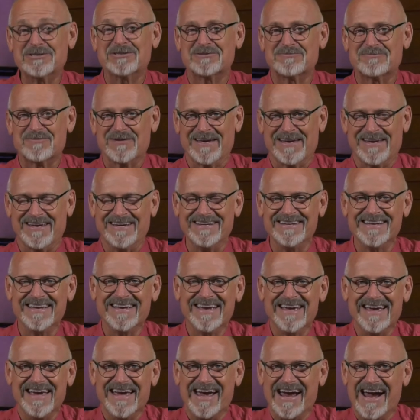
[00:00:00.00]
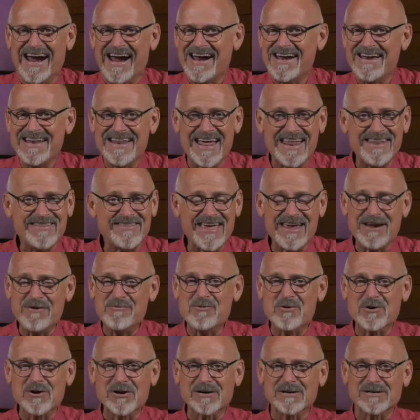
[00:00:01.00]
speed, and they
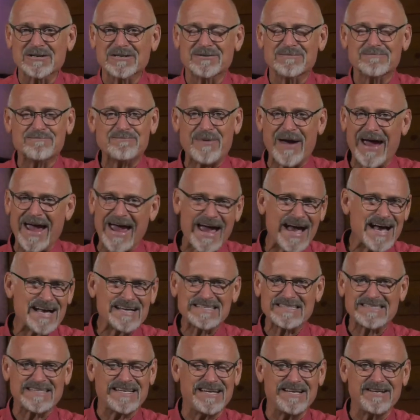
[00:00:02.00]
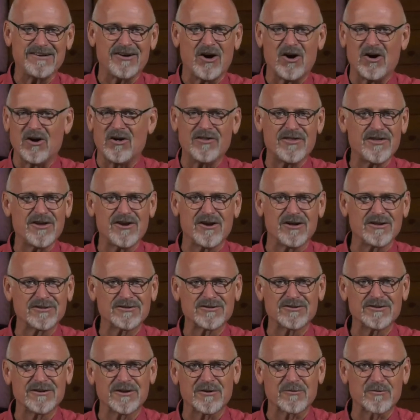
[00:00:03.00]
were passing all the
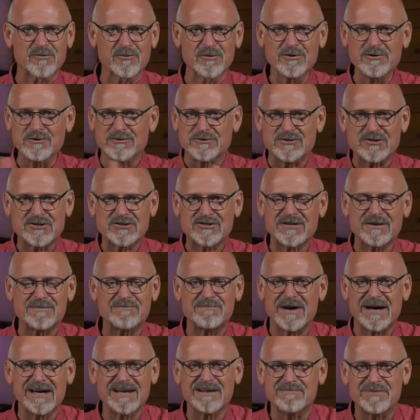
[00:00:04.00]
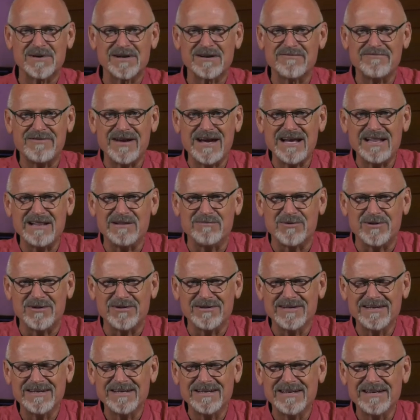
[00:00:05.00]
alternate routes that might have been
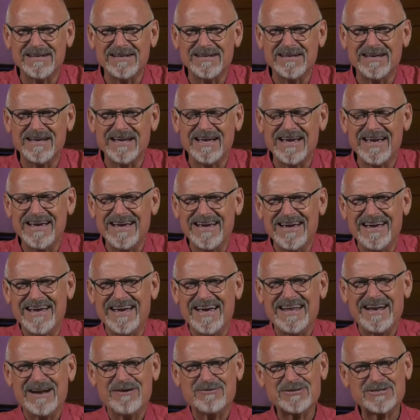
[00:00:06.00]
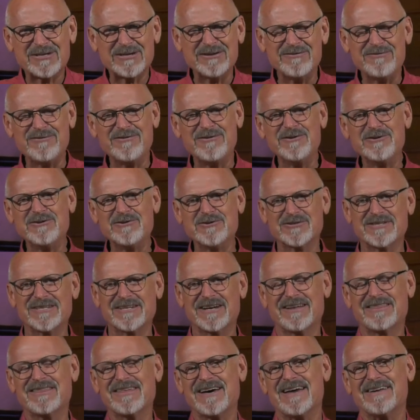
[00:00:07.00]
available. And I was confused,
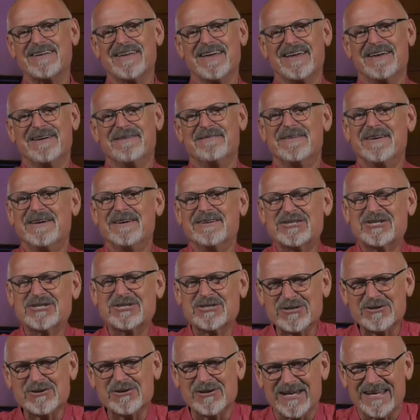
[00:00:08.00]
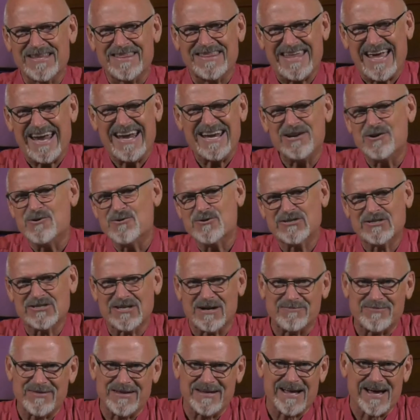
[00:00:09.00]
and I thought, surely they know
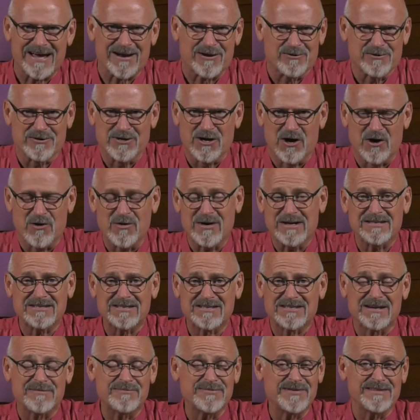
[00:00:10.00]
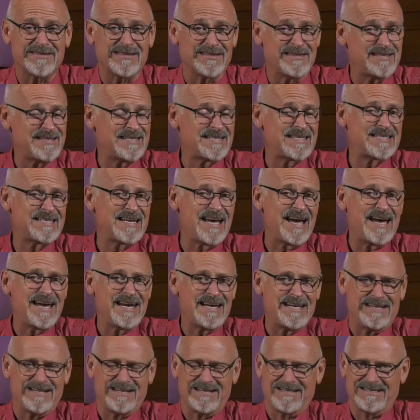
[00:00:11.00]
something I don't know and something that the
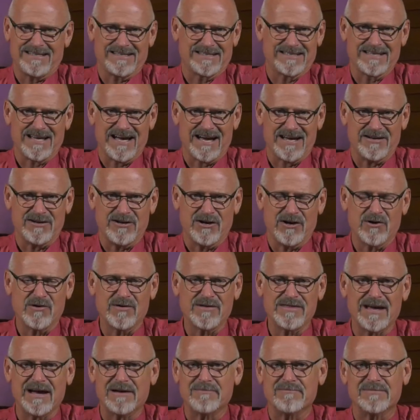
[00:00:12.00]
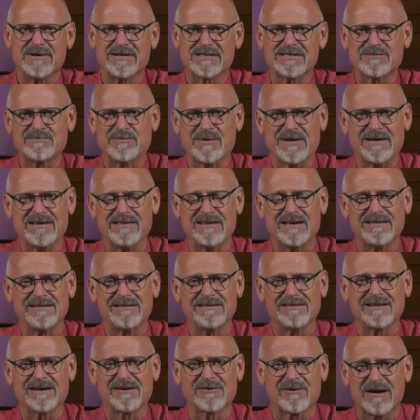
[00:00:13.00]
sign does not know, and that must be
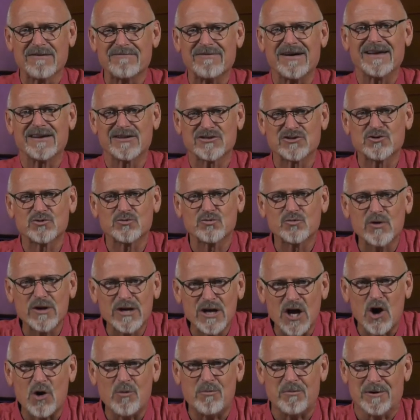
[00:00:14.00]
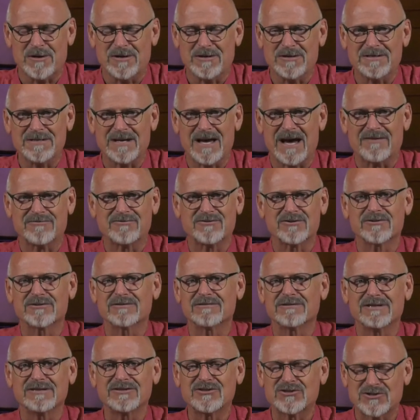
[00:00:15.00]
that the Grapevine is reopened
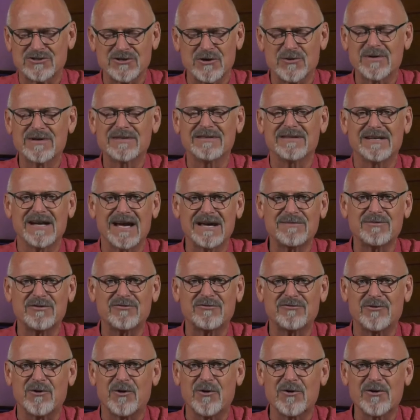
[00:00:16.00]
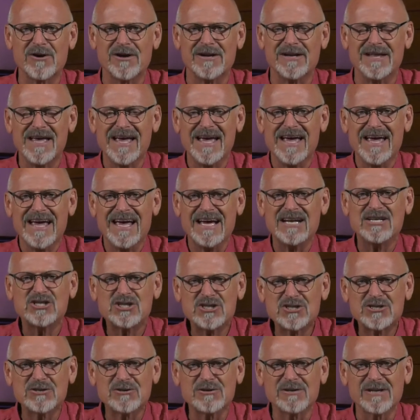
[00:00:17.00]
after it's snowing the night before, and
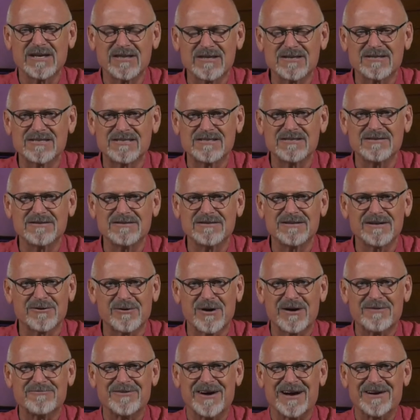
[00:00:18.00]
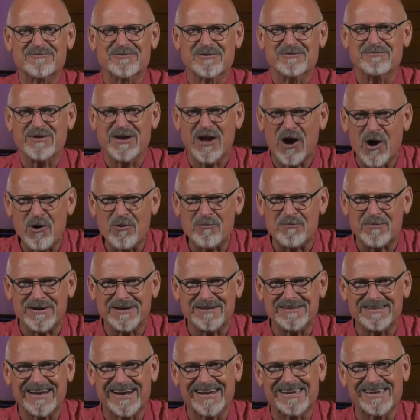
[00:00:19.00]
surely the Grapevine would be
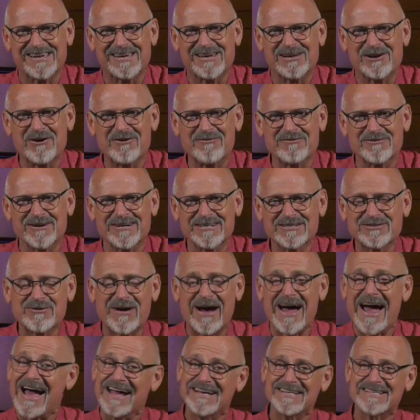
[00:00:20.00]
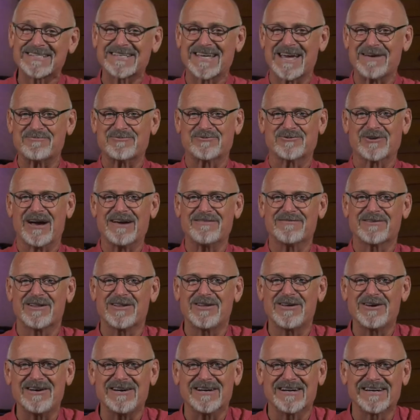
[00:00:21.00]
open. I could get over it. So I just kept driving
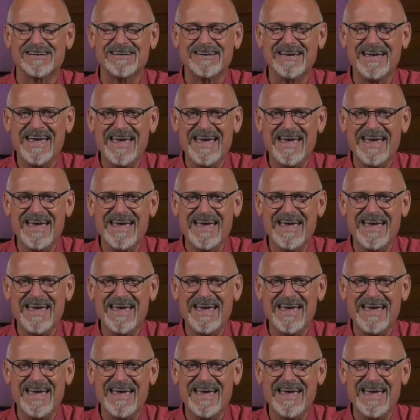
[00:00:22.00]
along.